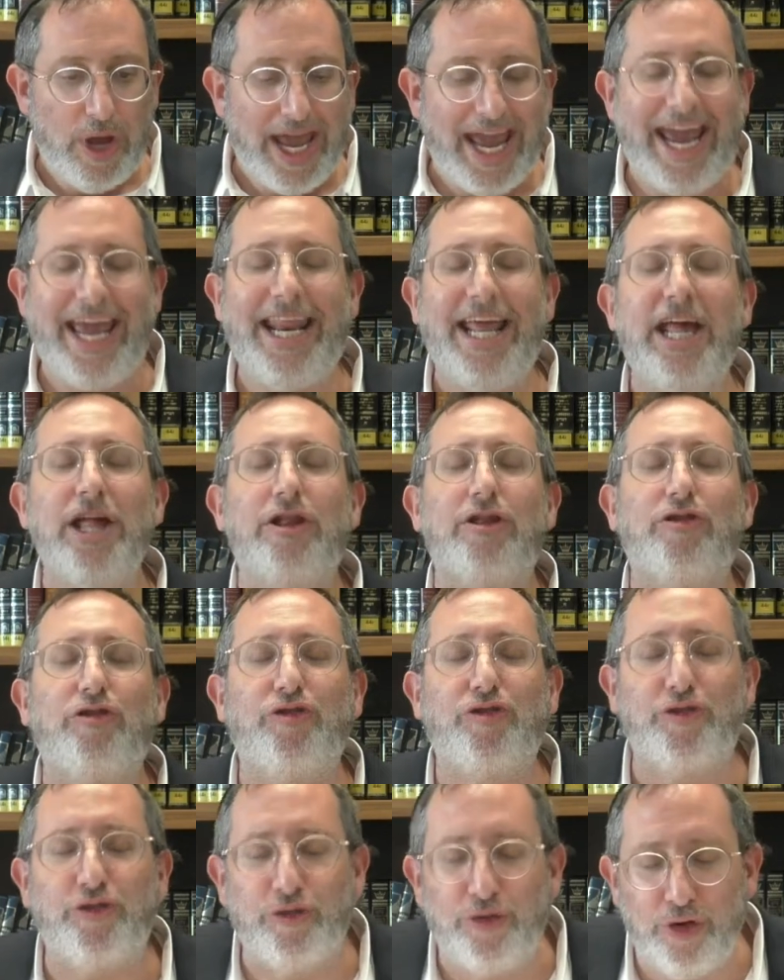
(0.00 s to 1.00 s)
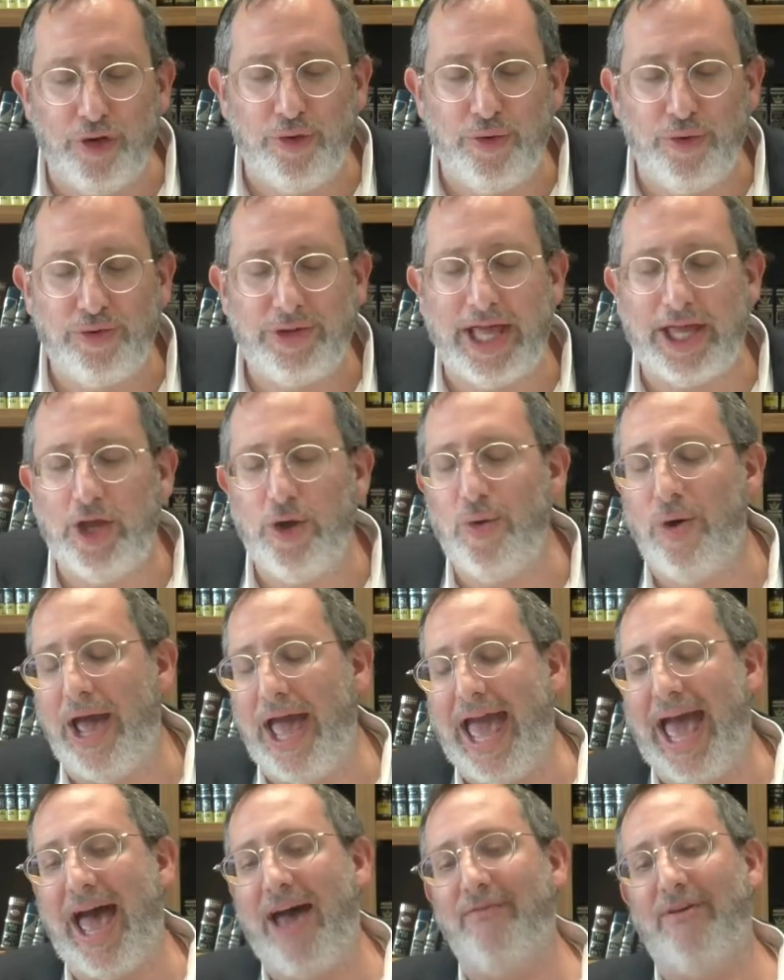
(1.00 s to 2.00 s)
It is true that you
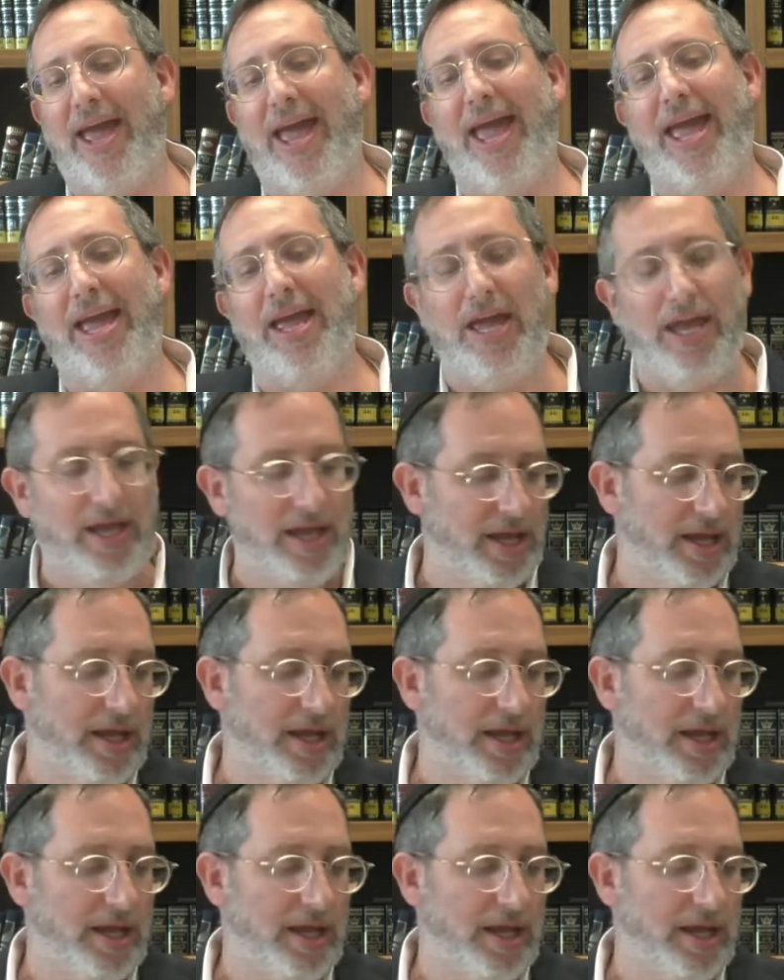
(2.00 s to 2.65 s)
have an